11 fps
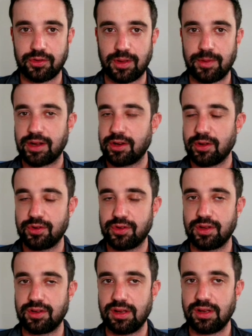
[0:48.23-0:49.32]
So I'm not going to go into
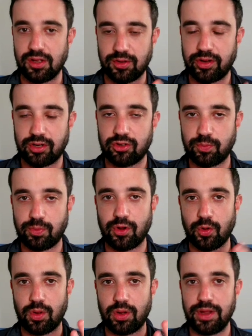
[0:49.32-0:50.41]
the details. I'm not going to
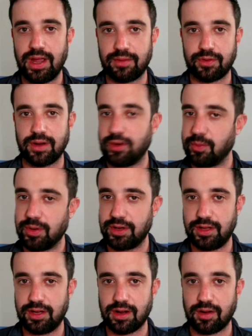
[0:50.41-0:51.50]
spoil what we have for everybody
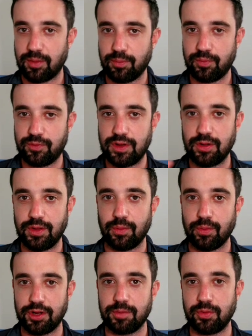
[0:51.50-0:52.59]
here on our video that
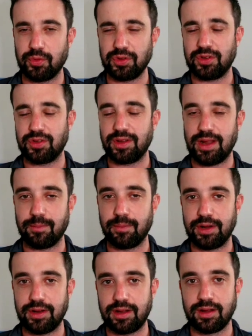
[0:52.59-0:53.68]
we're going to be releasing on
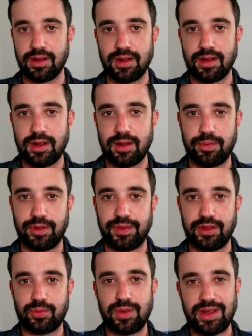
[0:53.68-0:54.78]
Monday. But
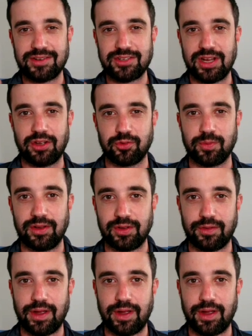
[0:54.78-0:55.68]
this week I challenged myself.